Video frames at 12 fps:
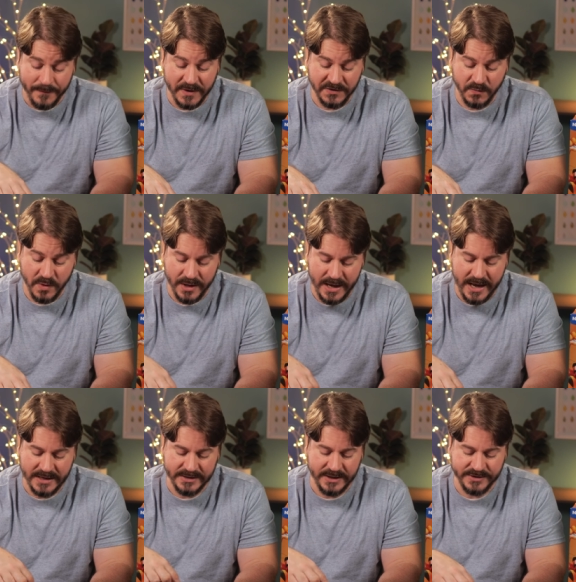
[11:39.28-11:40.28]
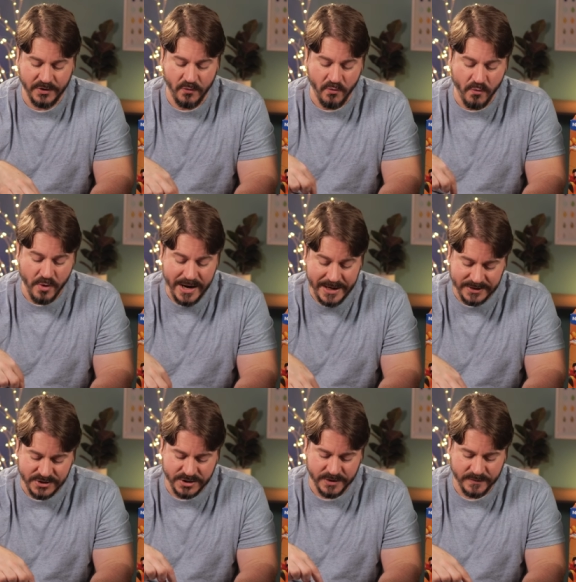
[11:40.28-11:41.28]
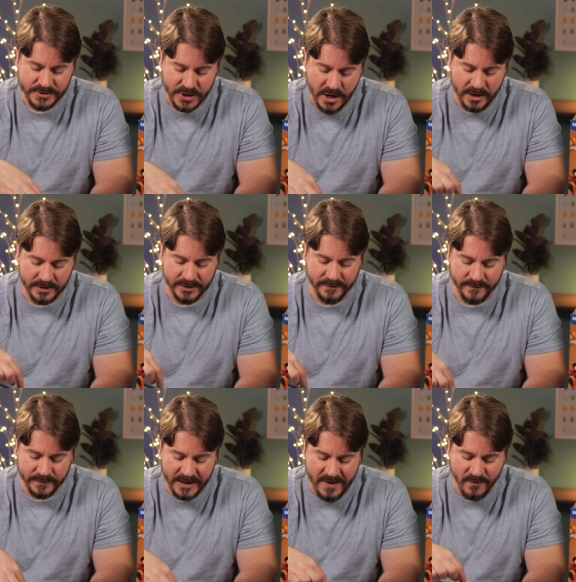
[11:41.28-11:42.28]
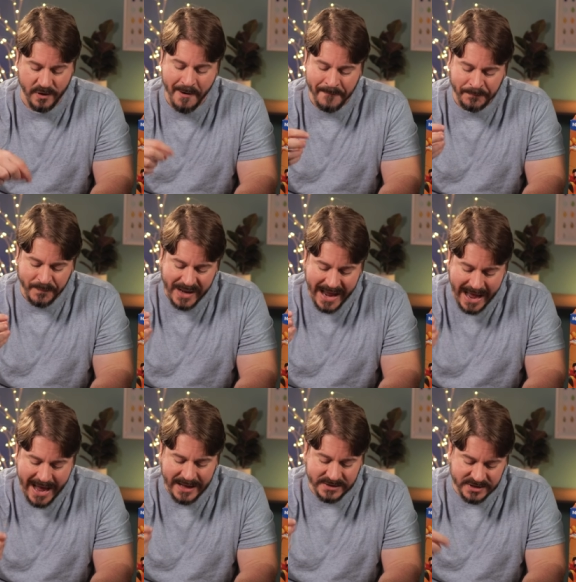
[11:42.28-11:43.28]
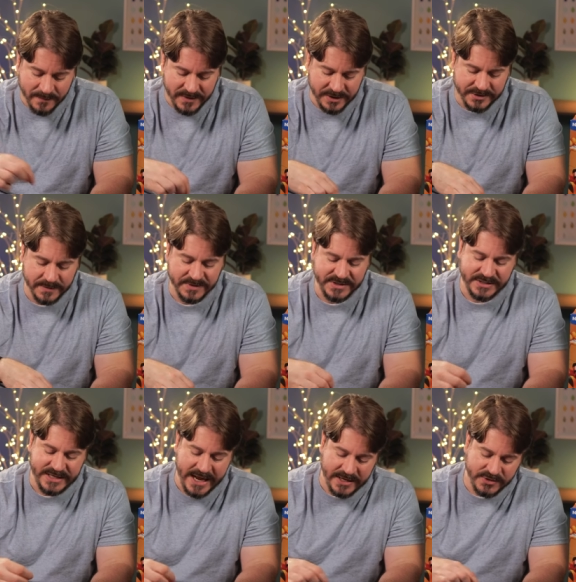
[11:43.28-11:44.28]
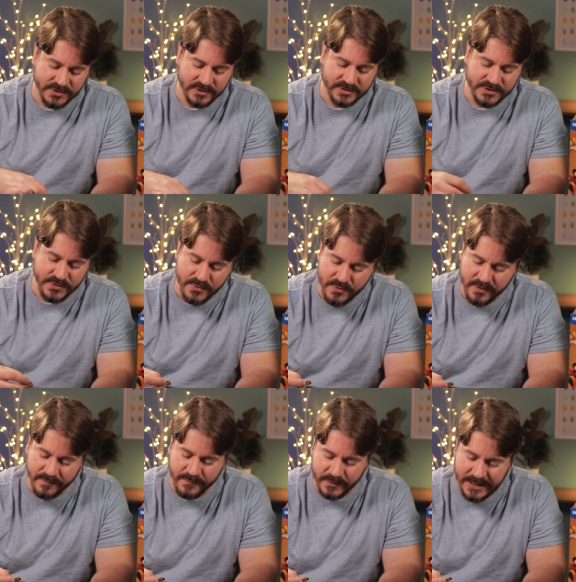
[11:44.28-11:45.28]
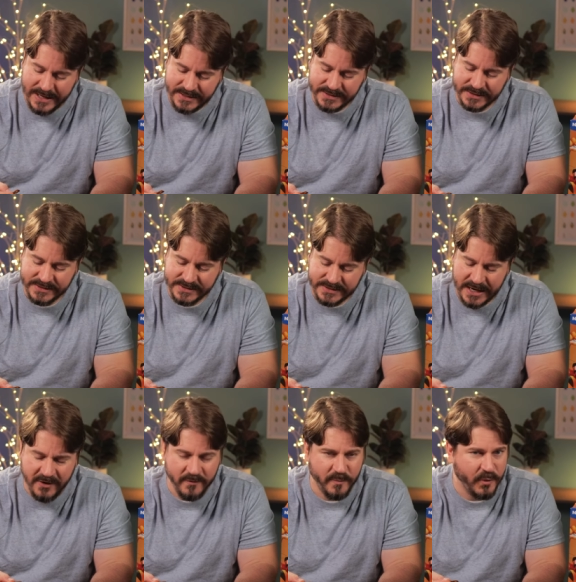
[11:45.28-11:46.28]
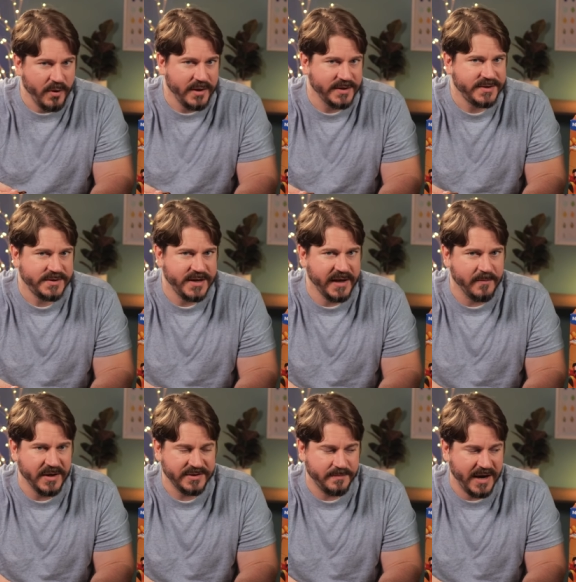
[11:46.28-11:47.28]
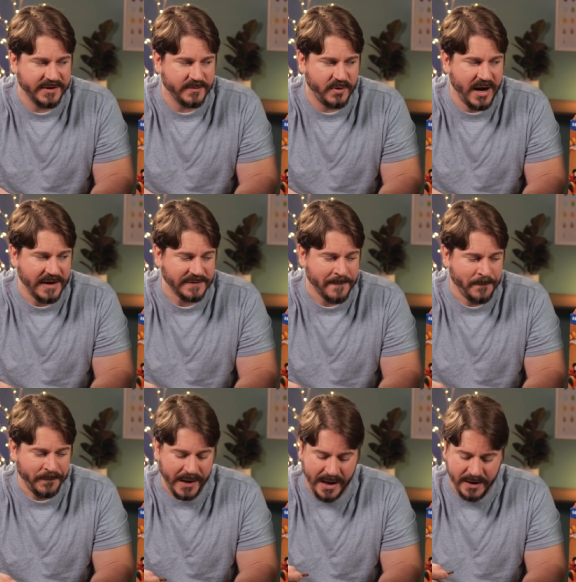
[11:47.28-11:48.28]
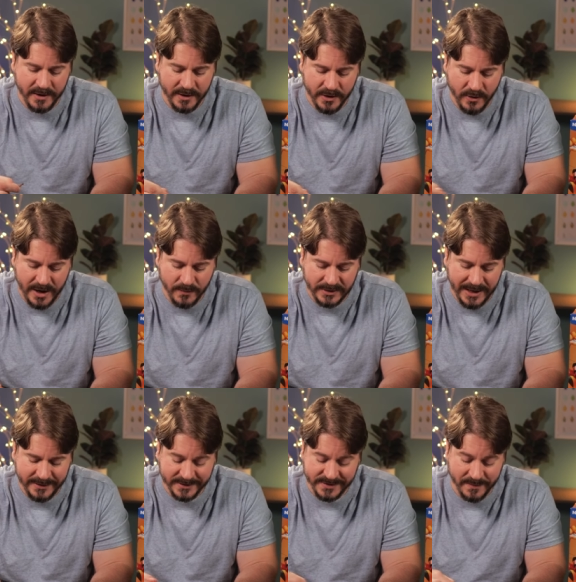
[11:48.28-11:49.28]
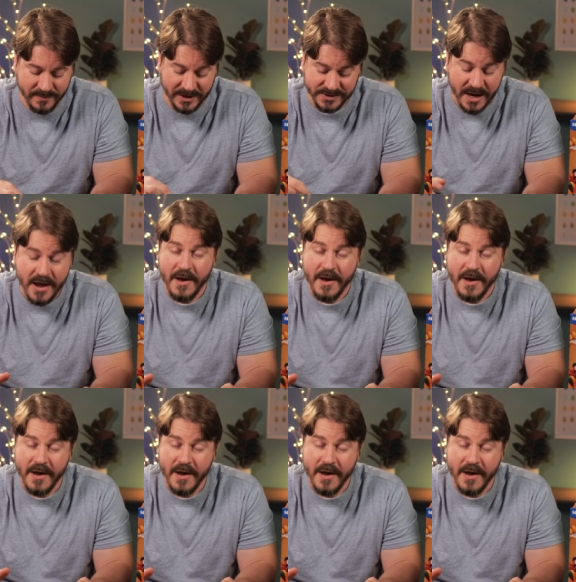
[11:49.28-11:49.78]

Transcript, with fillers: this one has it's a rich chocolate flavor. Add something substantial to the flakes itself. Boy, this is taking me by surprise. I didn't know I would like this that much.